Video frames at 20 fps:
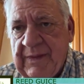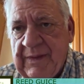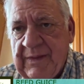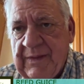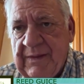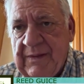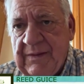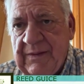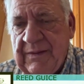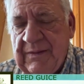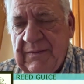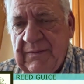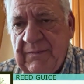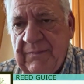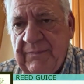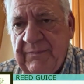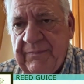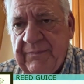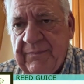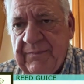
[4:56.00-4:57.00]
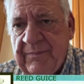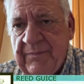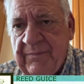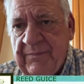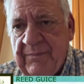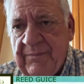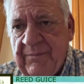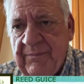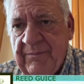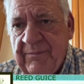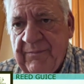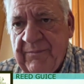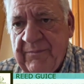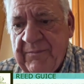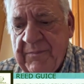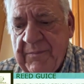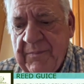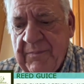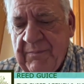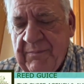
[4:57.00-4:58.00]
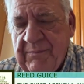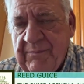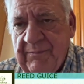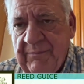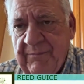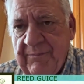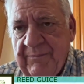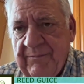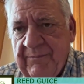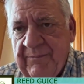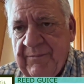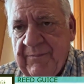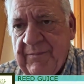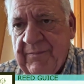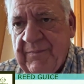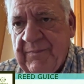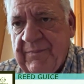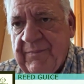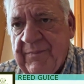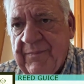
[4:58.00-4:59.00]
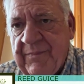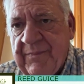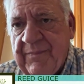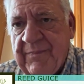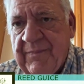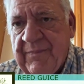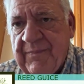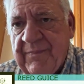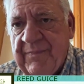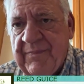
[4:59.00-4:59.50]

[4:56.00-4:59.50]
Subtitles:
No words are spoken by the person on screen.